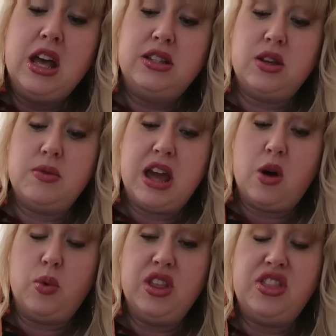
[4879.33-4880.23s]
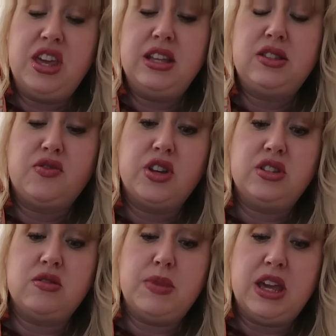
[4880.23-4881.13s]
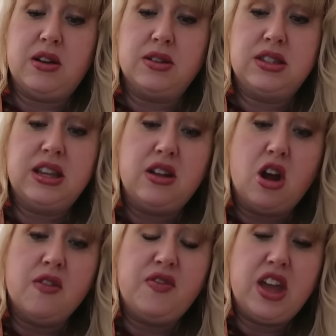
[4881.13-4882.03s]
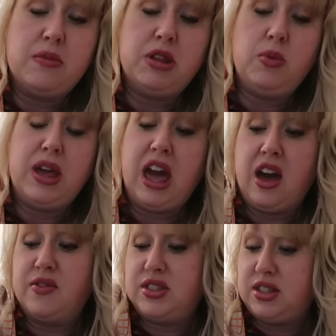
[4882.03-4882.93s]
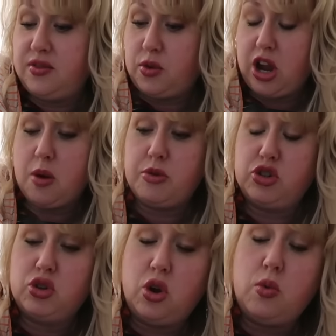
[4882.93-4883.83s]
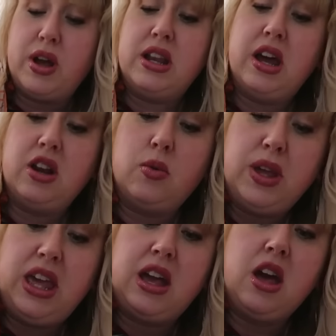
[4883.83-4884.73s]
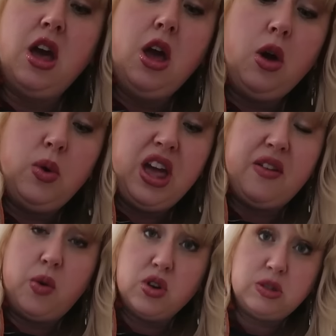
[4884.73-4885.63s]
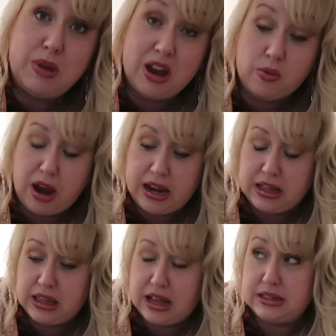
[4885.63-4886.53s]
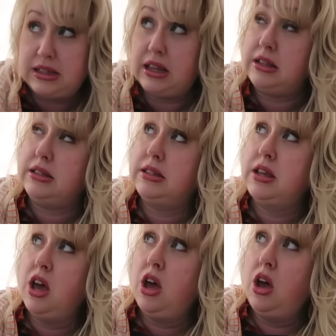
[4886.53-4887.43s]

So now with these freezer meals, see in our family we have Civil Air Patrol one night a week, we have horseback riding lessons,